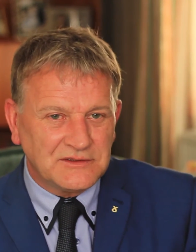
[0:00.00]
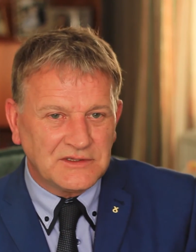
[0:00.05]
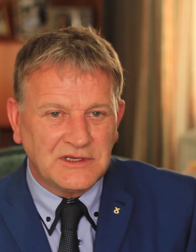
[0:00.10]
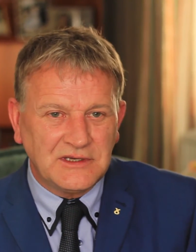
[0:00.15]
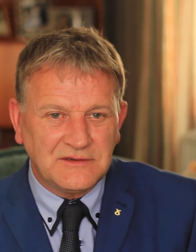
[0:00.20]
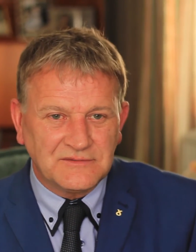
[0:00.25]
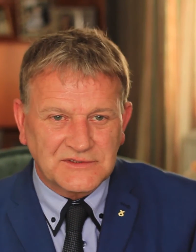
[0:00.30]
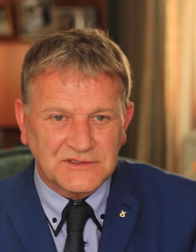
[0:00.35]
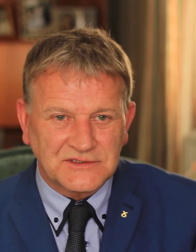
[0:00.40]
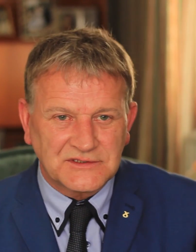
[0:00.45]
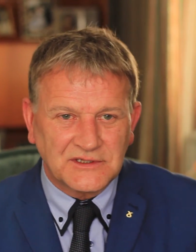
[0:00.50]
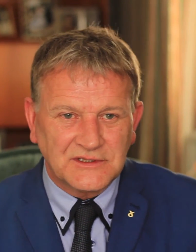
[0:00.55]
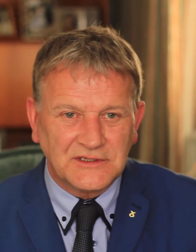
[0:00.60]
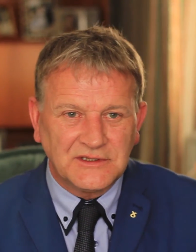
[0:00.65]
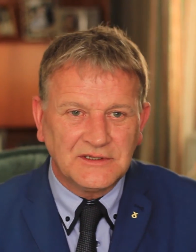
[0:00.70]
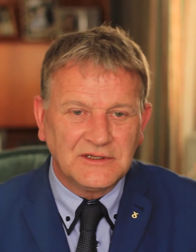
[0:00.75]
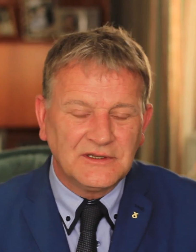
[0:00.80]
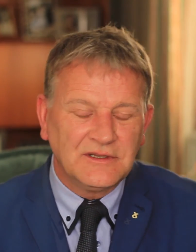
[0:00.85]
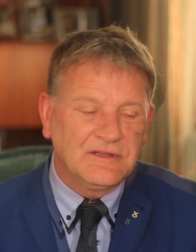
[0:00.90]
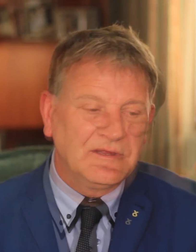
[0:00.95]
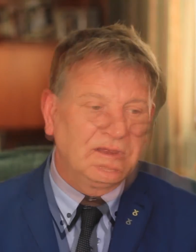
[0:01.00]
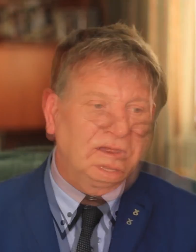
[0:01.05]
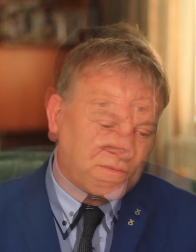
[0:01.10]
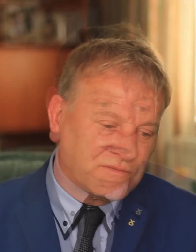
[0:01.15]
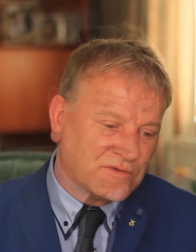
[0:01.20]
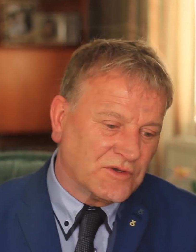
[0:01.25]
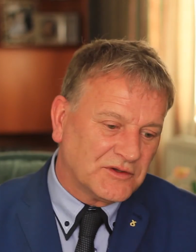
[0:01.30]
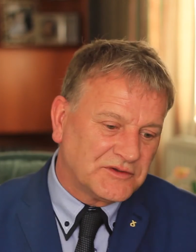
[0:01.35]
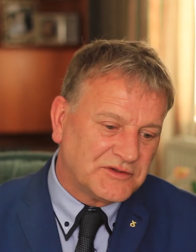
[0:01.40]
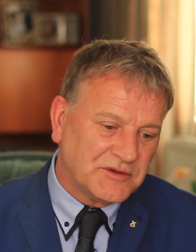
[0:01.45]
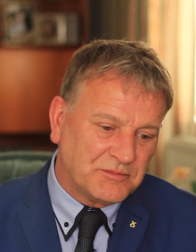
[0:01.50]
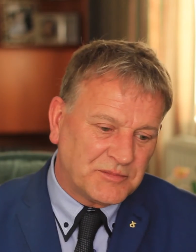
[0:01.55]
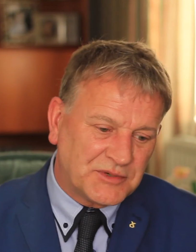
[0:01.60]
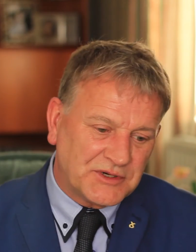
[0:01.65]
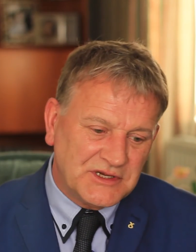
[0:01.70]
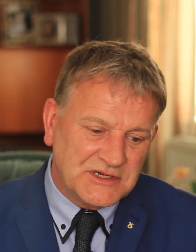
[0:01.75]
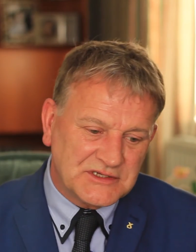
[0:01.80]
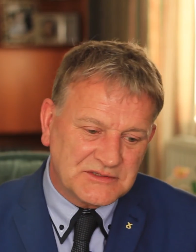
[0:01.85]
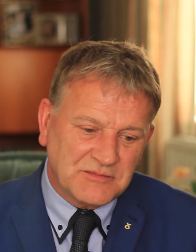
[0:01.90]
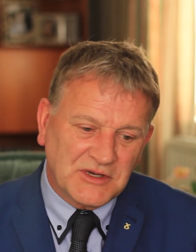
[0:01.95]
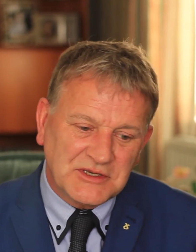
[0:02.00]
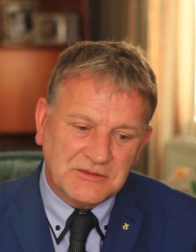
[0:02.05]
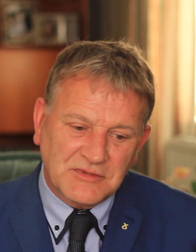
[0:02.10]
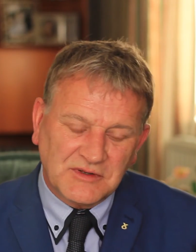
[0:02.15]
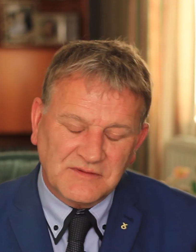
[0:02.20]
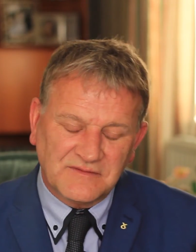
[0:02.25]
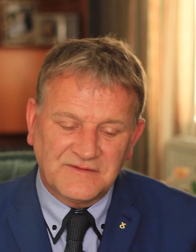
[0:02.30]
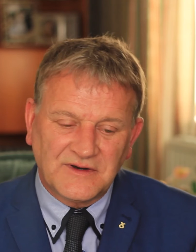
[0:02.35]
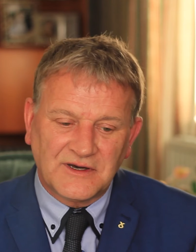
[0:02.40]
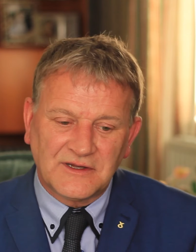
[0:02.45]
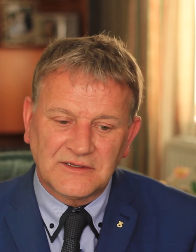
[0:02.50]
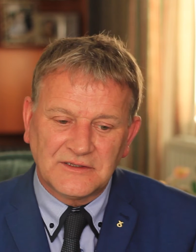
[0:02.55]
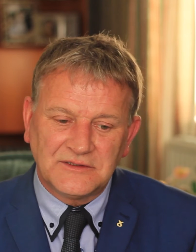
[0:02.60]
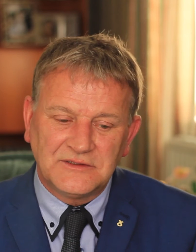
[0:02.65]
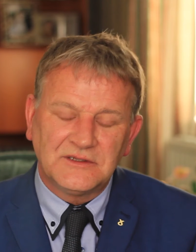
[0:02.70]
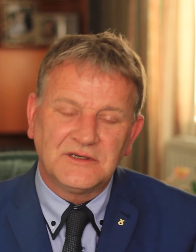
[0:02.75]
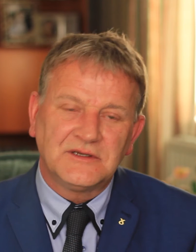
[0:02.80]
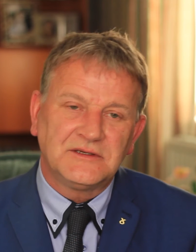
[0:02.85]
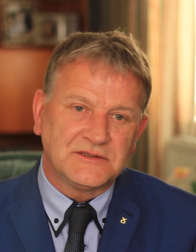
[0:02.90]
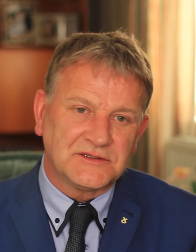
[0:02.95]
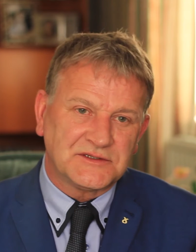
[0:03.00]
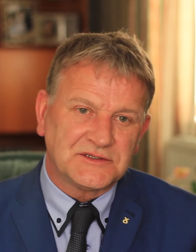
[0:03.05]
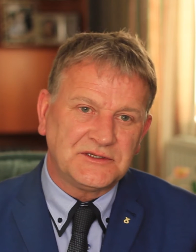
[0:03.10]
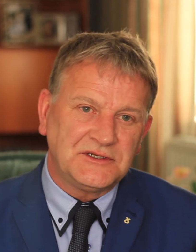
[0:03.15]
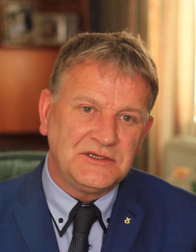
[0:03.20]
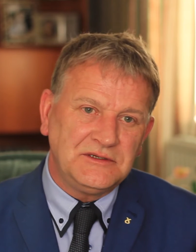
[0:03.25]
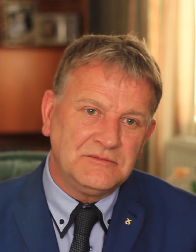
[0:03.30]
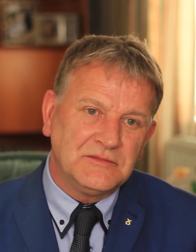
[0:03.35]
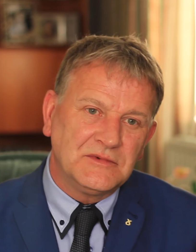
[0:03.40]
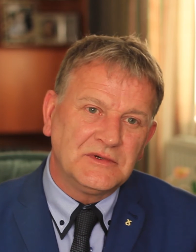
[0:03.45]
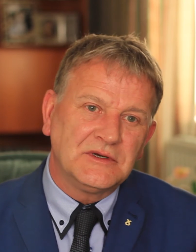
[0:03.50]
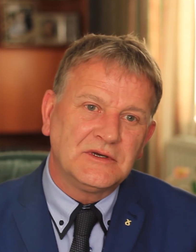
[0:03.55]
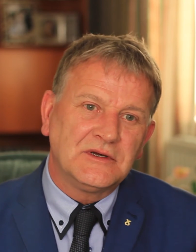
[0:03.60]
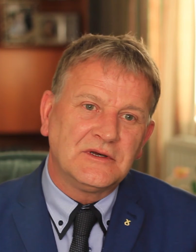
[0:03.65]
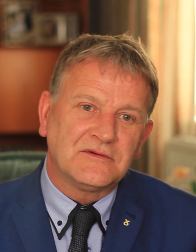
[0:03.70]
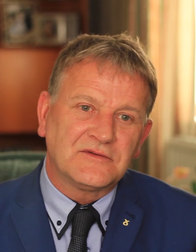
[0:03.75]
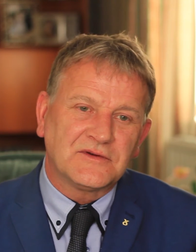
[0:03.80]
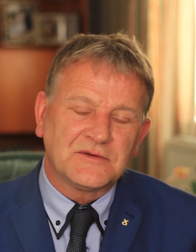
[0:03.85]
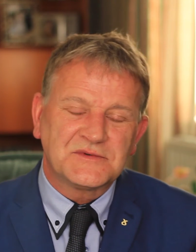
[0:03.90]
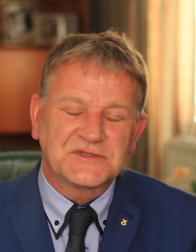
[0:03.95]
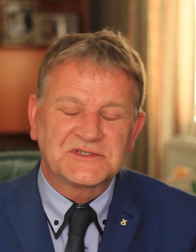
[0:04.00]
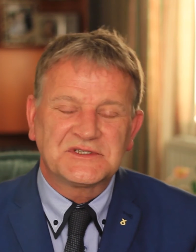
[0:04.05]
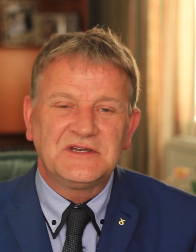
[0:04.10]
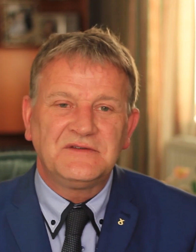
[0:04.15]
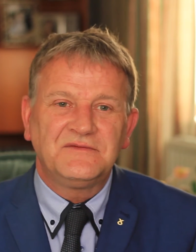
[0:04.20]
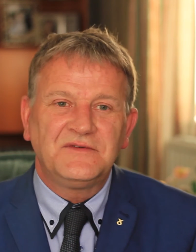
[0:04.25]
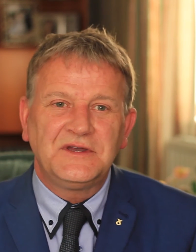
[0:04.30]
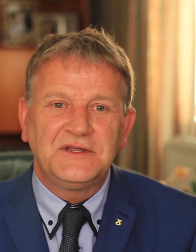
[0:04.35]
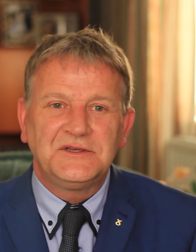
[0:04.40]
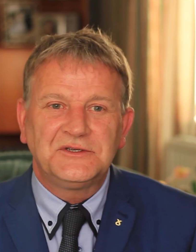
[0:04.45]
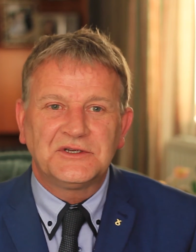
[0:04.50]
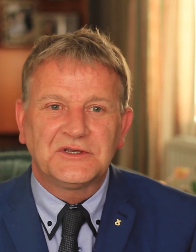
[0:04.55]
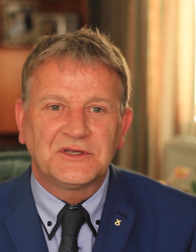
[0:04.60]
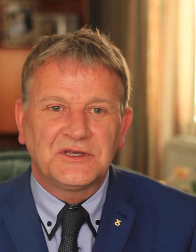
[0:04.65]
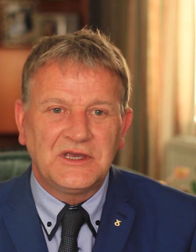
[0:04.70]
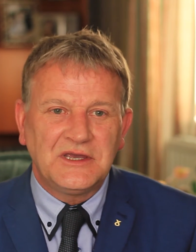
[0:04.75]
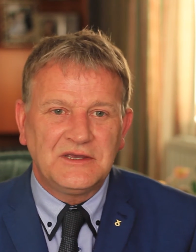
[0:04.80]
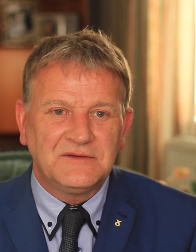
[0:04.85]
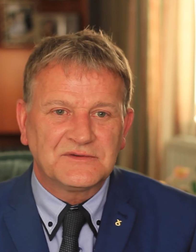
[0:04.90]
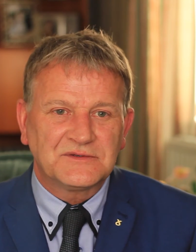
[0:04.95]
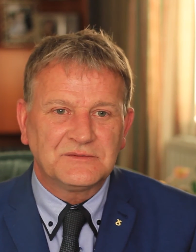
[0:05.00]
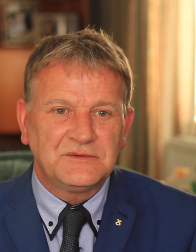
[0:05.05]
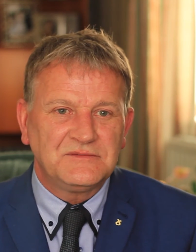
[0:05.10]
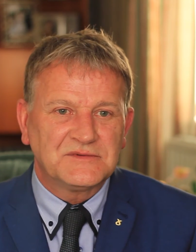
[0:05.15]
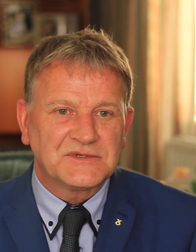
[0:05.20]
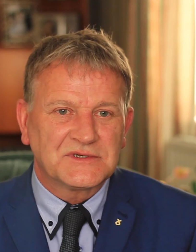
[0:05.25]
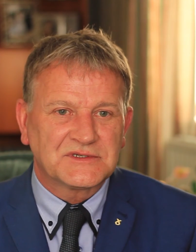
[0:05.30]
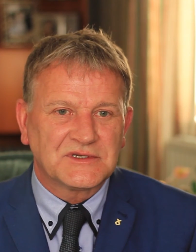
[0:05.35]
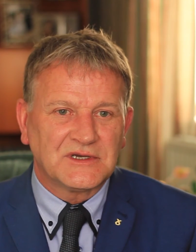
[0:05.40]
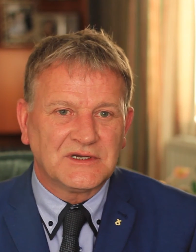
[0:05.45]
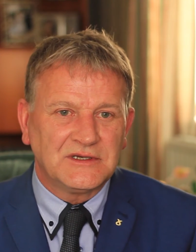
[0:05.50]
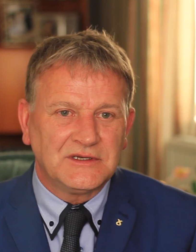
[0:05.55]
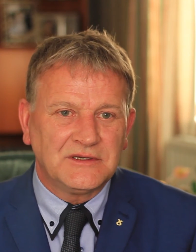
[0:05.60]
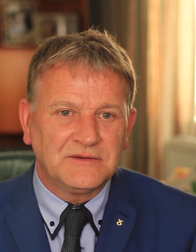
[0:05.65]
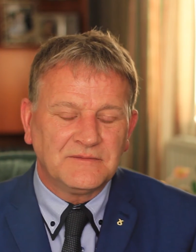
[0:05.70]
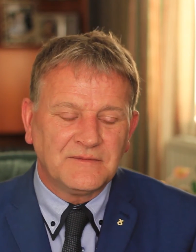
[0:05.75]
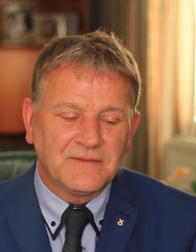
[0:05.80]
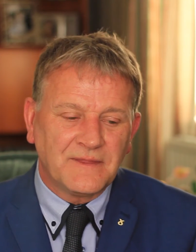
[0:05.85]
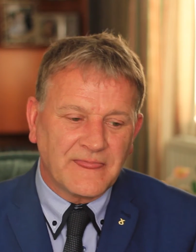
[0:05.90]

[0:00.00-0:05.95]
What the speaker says: Caves Society. And I've got to praise Mike McFarlane and his team from Save the Ancient Caves Weymss Society.